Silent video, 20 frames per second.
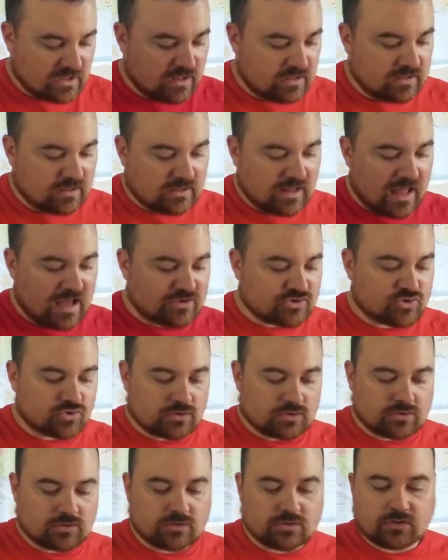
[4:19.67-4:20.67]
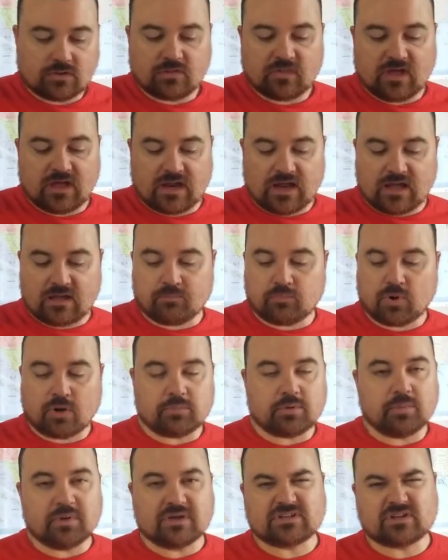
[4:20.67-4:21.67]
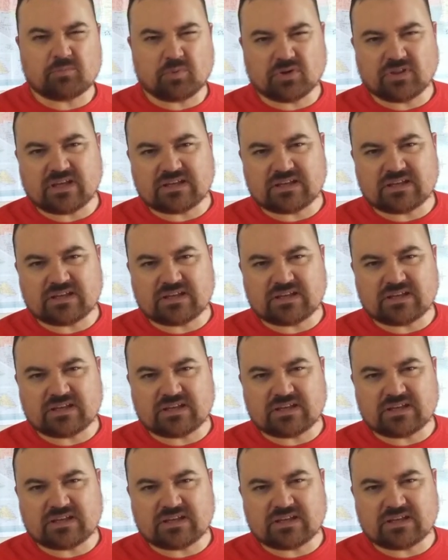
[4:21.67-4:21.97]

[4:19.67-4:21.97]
And the last one that I probably picked up on